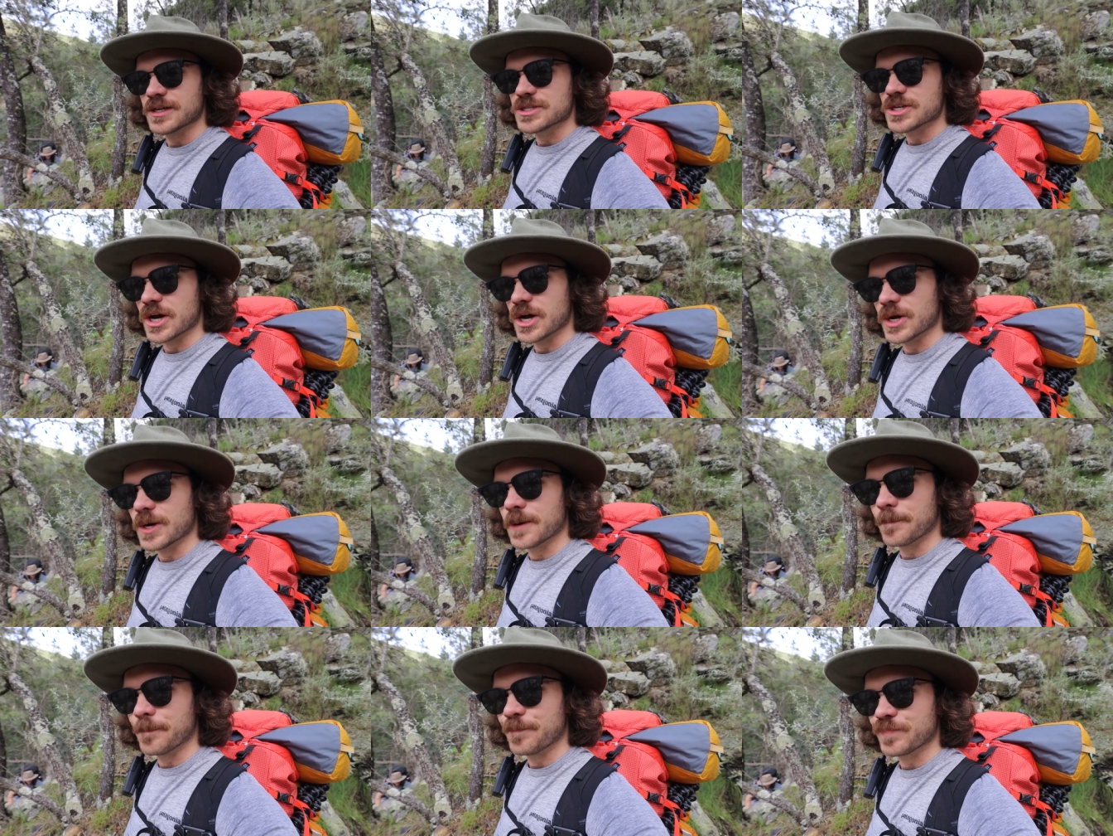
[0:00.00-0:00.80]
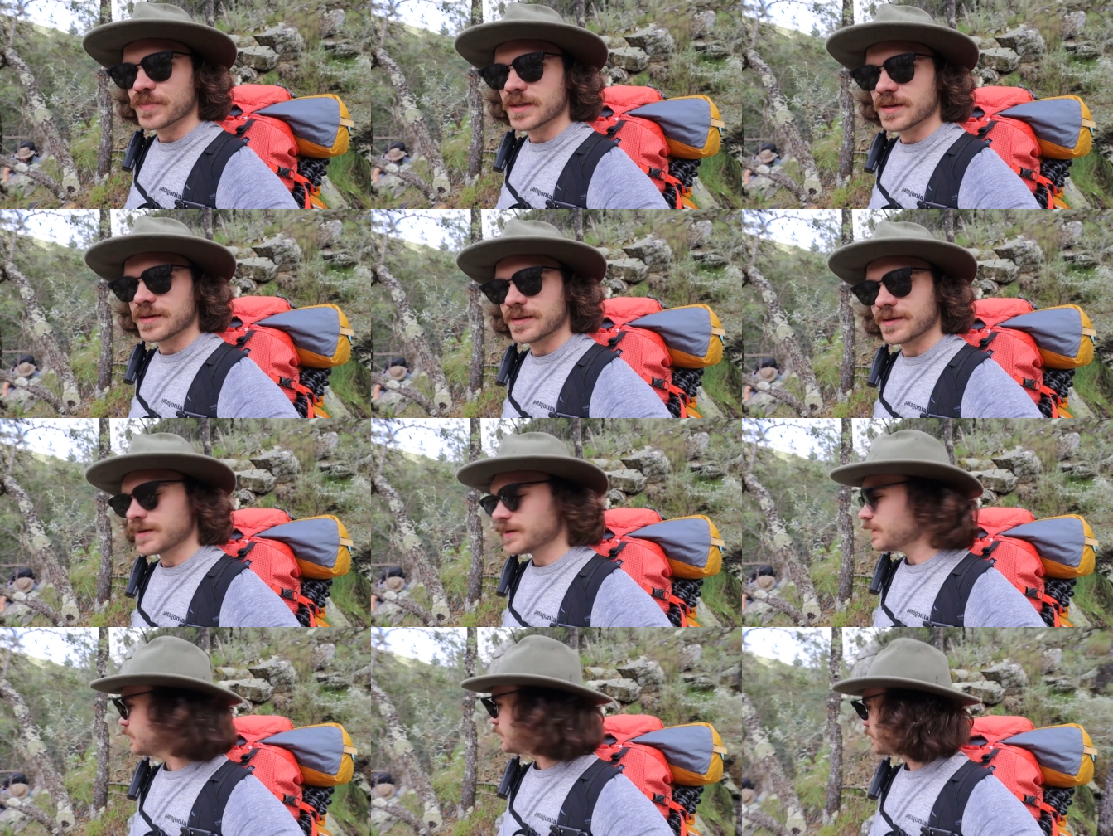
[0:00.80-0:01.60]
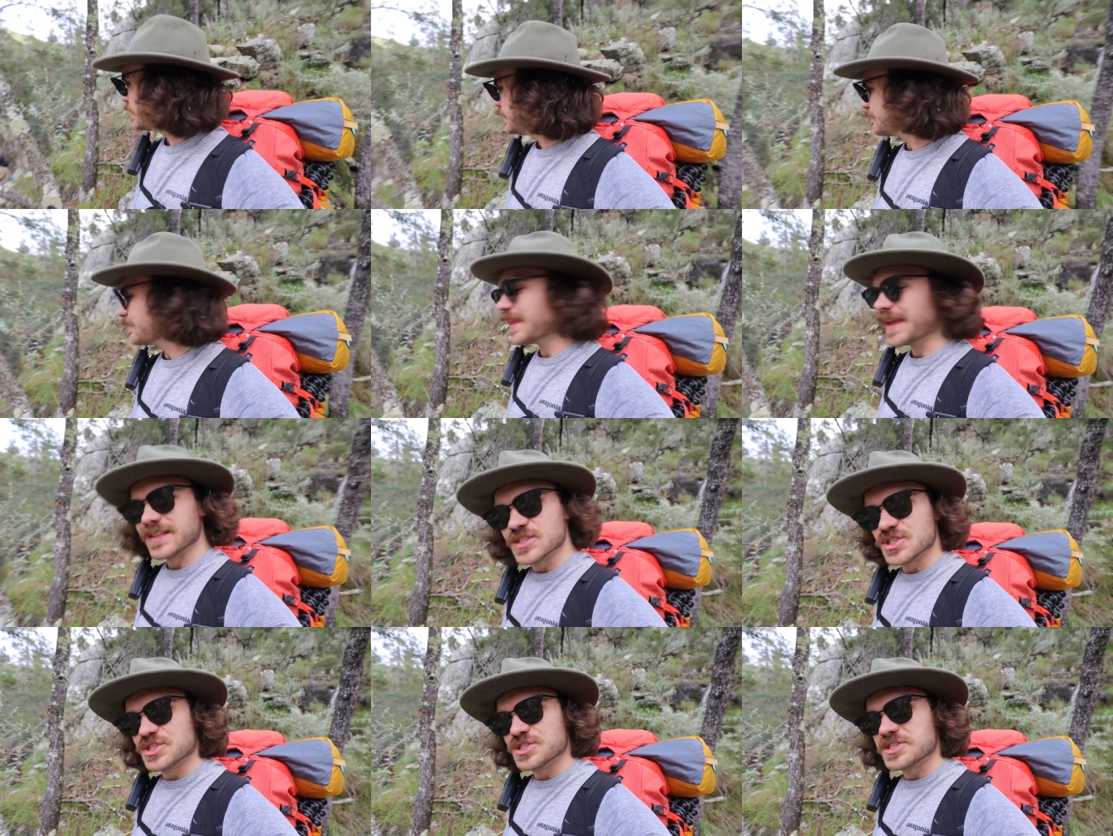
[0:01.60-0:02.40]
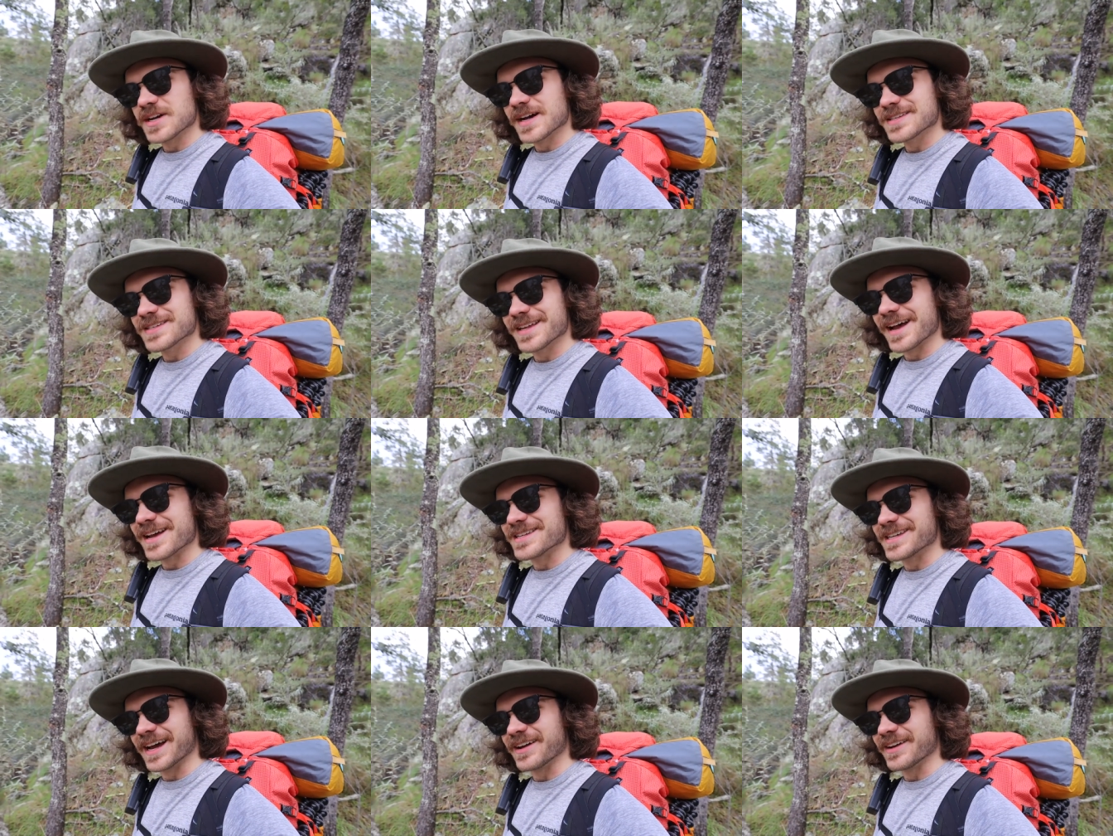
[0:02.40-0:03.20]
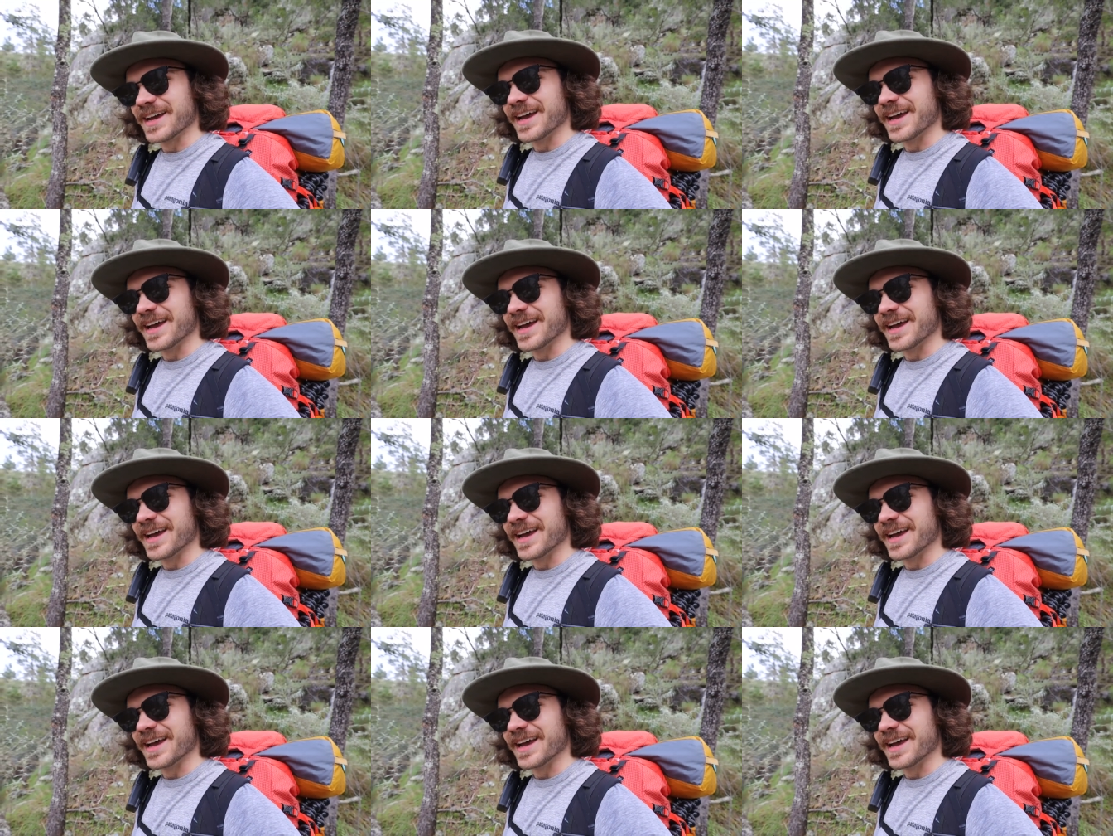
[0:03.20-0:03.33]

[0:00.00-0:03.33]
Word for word: So it's just us out